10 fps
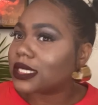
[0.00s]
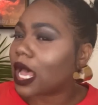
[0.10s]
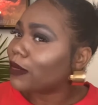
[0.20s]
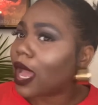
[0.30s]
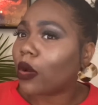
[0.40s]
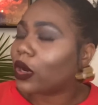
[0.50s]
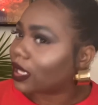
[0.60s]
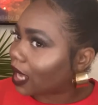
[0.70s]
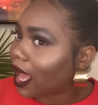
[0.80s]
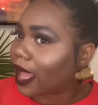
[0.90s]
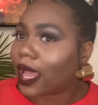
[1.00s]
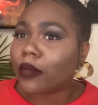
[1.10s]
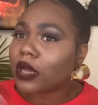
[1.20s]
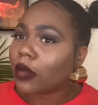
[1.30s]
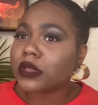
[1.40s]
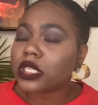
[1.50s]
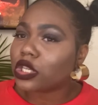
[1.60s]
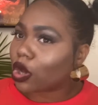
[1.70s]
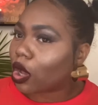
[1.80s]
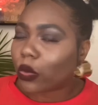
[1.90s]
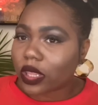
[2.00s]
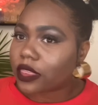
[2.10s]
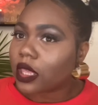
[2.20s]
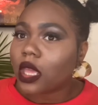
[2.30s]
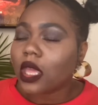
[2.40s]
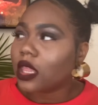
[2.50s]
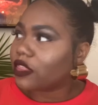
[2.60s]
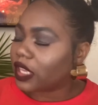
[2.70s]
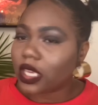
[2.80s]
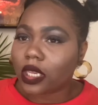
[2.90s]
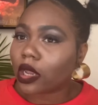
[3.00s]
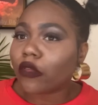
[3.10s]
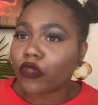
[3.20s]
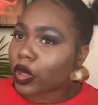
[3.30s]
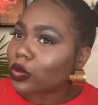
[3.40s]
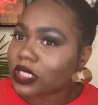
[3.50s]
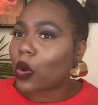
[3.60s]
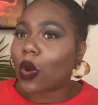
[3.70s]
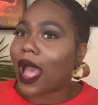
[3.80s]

I'm not gonna lie, I'm coming to y'all with the real deal.